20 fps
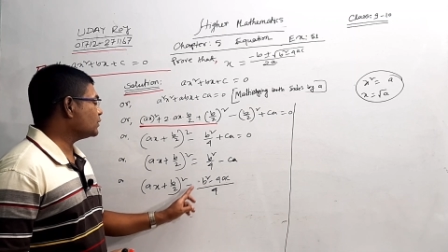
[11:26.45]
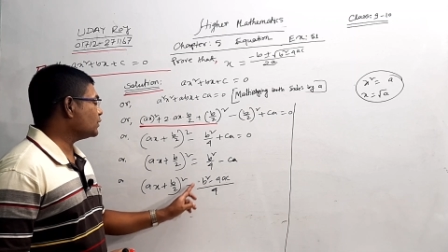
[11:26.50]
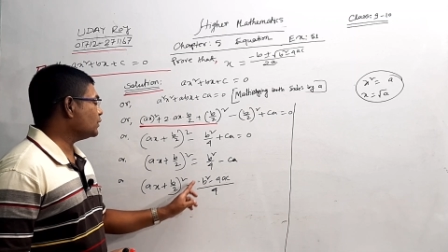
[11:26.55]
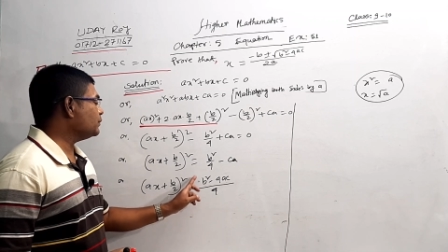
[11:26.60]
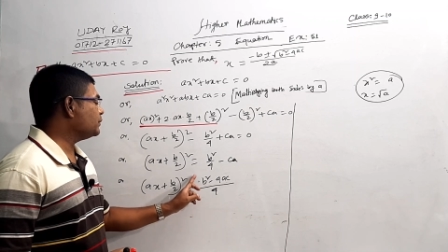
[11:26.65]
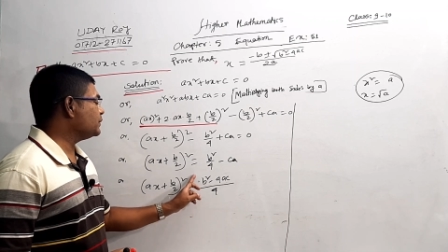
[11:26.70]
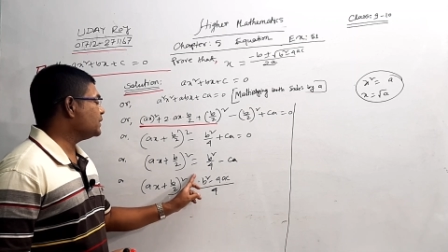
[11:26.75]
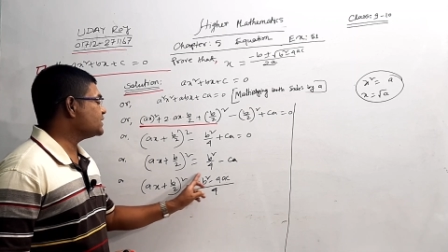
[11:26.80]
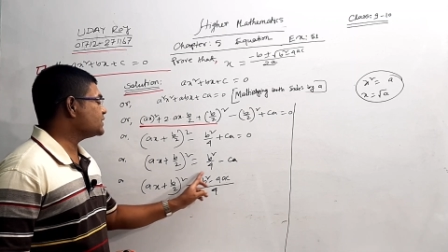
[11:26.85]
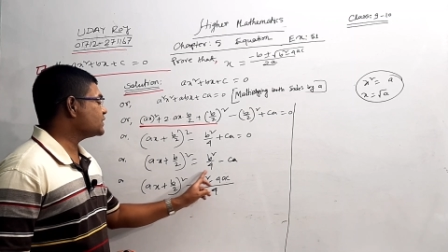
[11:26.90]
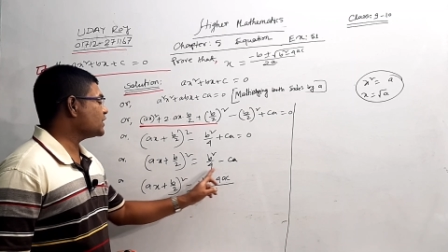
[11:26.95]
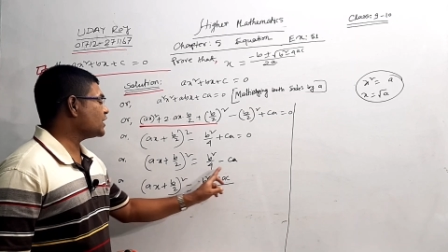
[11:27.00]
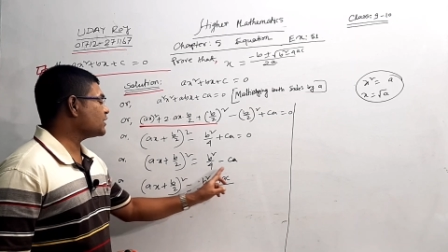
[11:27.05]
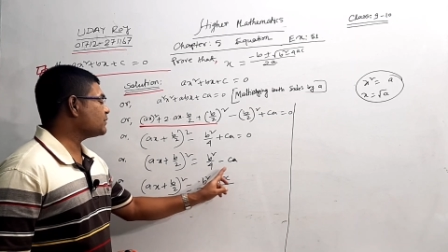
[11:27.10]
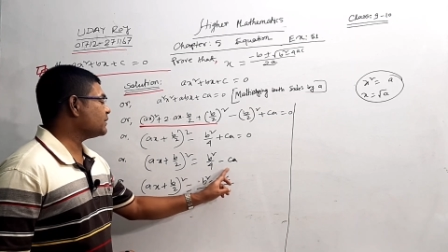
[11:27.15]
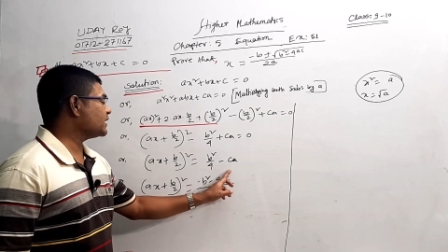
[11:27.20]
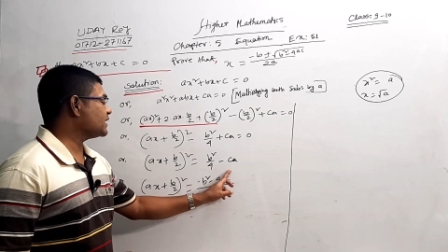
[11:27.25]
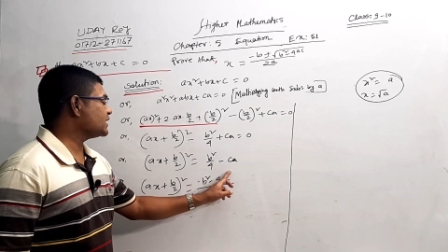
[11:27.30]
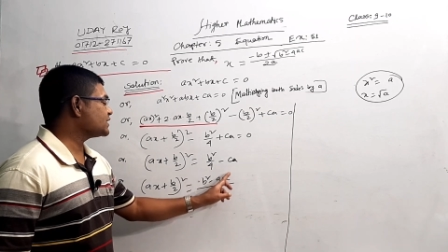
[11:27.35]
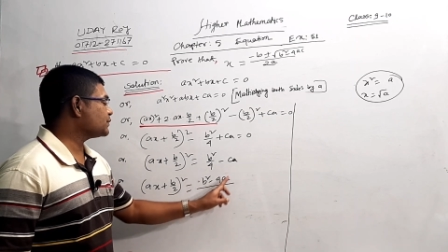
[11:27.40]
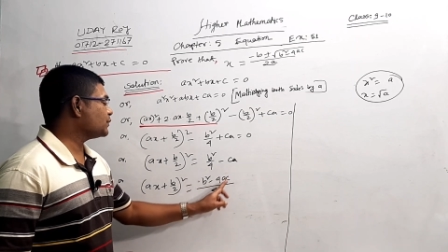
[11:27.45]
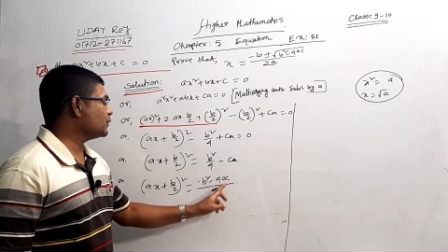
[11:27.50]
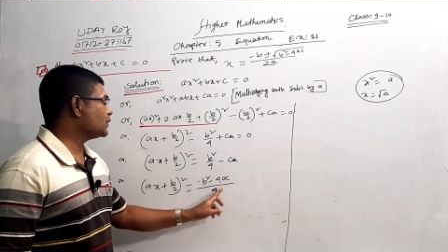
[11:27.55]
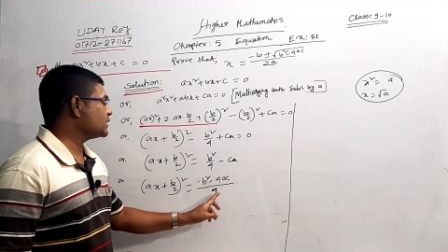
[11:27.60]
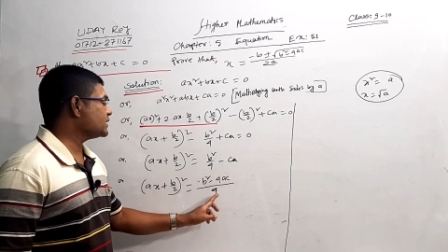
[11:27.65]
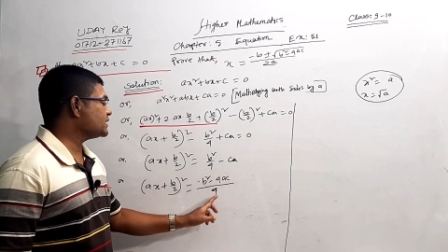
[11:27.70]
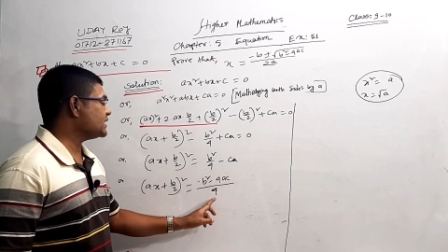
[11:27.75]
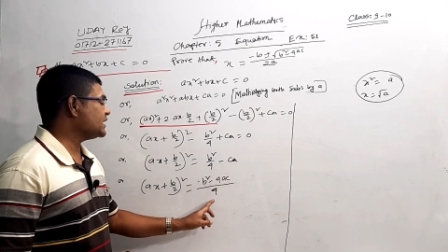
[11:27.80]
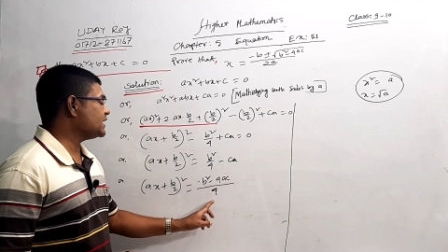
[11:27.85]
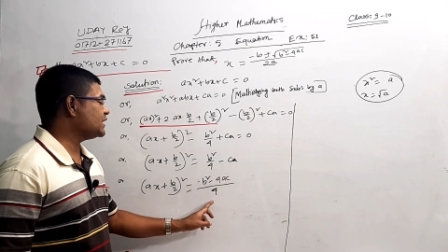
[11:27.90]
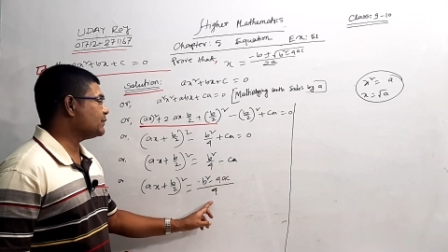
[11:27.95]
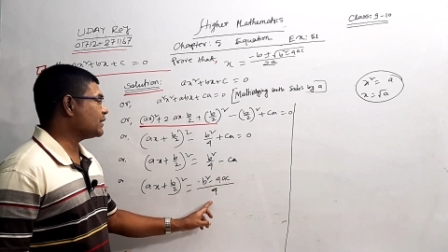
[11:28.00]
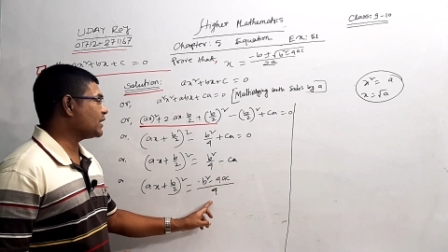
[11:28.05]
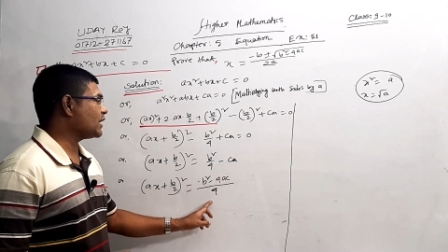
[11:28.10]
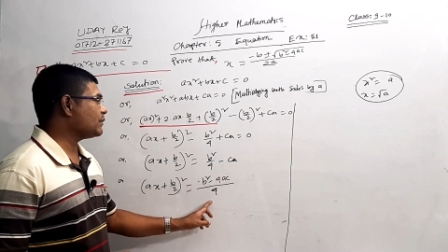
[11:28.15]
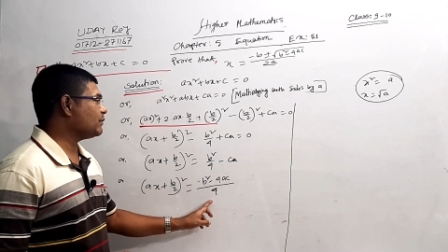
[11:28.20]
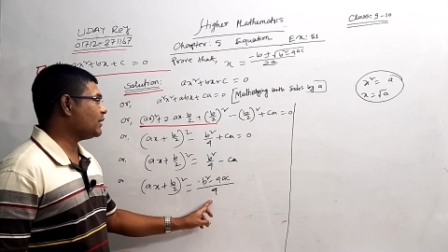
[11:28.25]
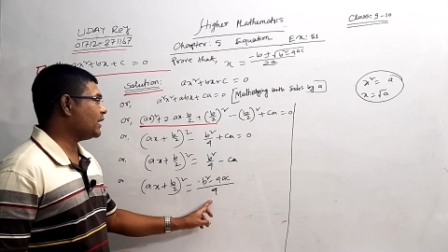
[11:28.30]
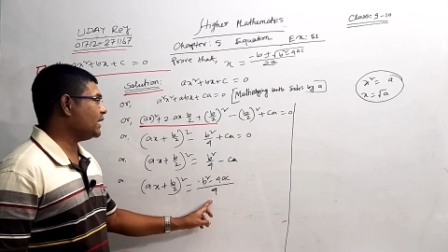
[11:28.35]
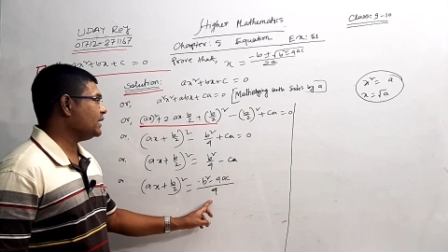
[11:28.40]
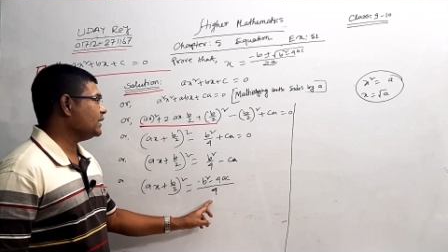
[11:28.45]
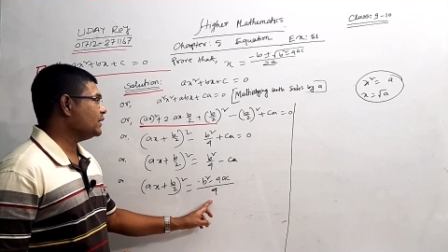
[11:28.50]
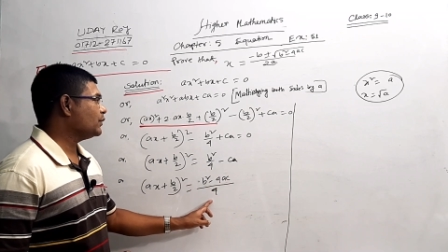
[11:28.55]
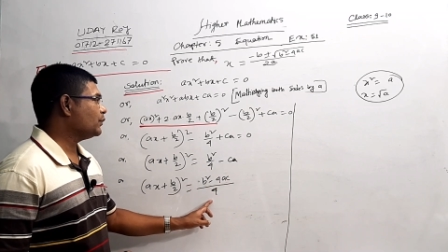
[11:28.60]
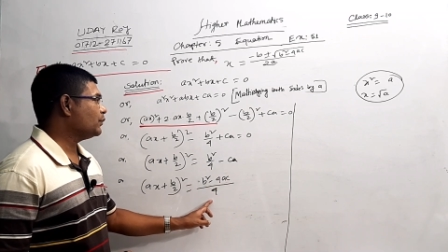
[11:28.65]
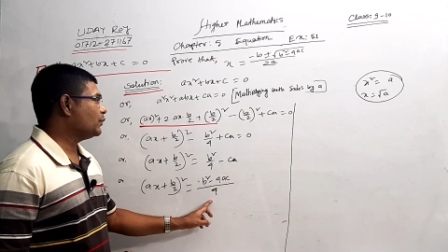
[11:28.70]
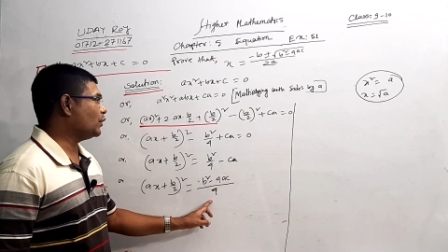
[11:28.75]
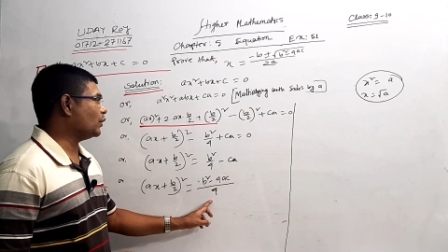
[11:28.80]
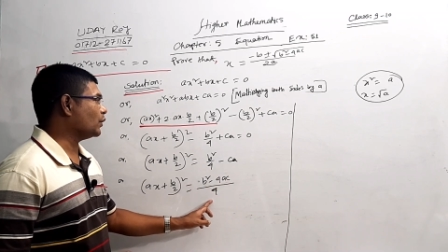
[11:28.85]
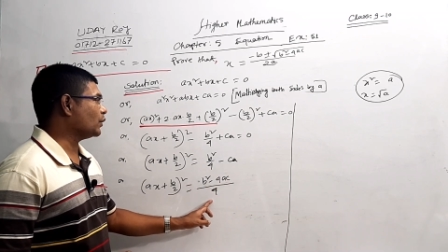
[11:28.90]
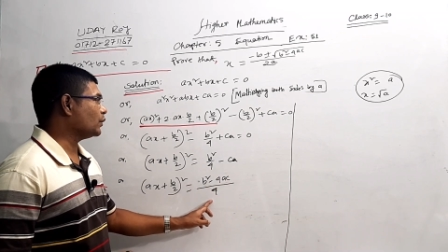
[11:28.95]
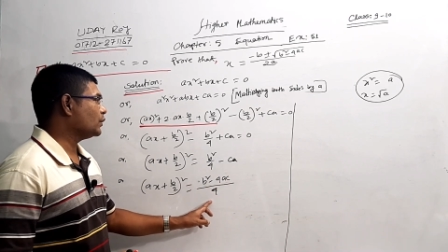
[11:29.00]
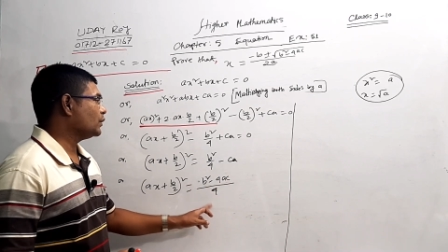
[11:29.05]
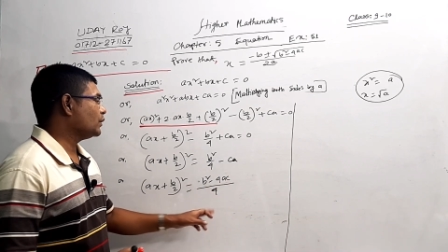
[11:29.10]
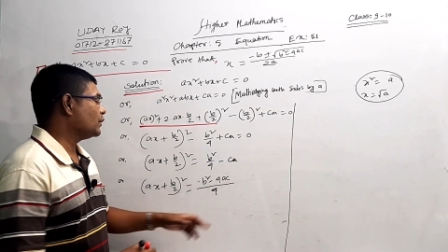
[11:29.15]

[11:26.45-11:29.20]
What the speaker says: to b square minus 4ac divided by 4.